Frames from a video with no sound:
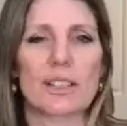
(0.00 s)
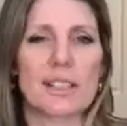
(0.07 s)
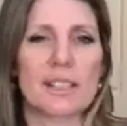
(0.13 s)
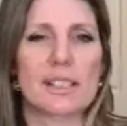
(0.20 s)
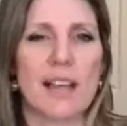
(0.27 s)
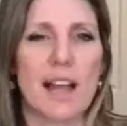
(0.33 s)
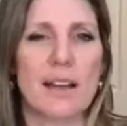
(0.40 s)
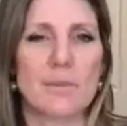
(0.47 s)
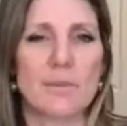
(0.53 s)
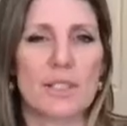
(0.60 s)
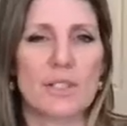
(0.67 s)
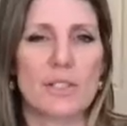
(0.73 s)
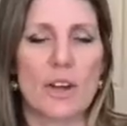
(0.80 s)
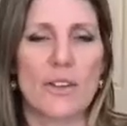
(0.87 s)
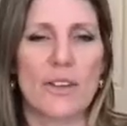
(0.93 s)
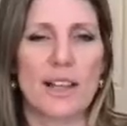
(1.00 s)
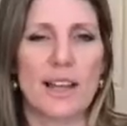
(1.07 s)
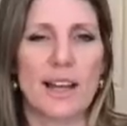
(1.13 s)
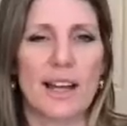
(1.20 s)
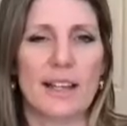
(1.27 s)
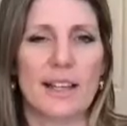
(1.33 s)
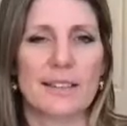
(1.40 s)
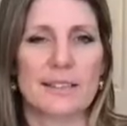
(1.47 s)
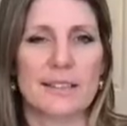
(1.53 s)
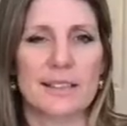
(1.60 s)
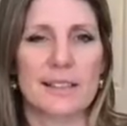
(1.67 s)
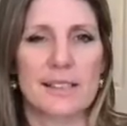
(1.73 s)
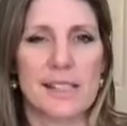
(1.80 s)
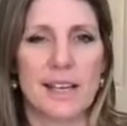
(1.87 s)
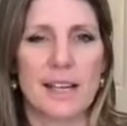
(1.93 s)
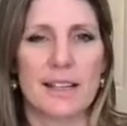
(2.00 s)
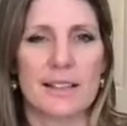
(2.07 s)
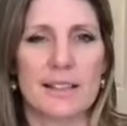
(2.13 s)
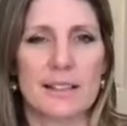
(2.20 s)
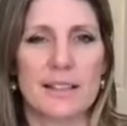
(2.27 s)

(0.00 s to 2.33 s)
decide when to draw that line in the sand.